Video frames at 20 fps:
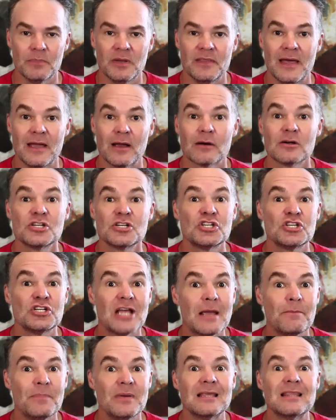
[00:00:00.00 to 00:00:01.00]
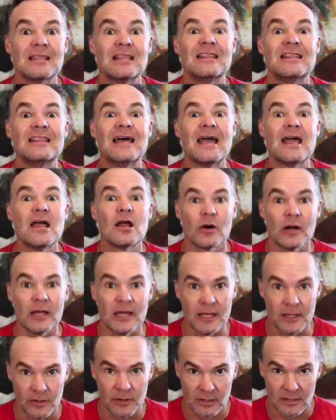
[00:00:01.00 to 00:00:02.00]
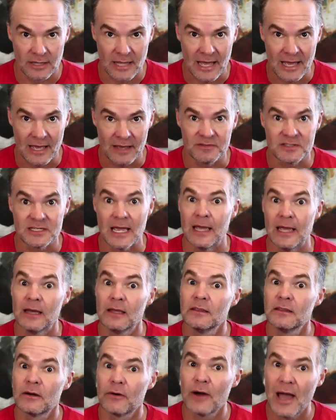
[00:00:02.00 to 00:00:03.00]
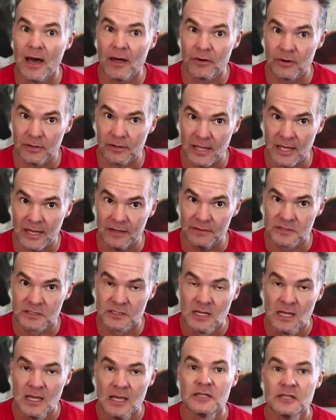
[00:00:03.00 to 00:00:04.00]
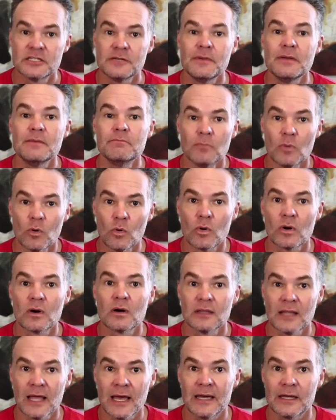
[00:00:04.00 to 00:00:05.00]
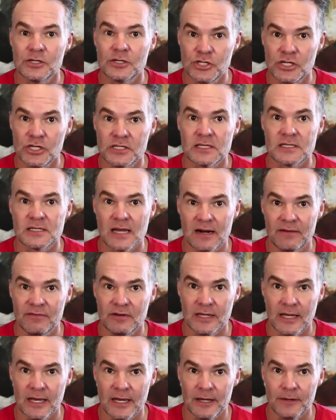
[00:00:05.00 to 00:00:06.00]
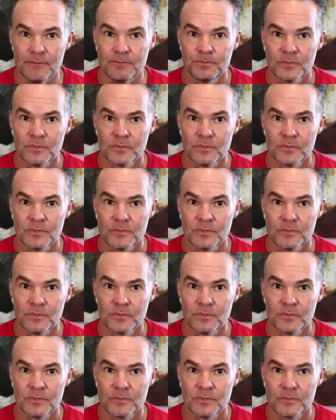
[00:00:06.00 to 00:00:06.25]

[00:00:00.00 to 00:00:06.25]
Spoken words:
but they are shaping their inner lives and their outer lives to be more like Jesus every day.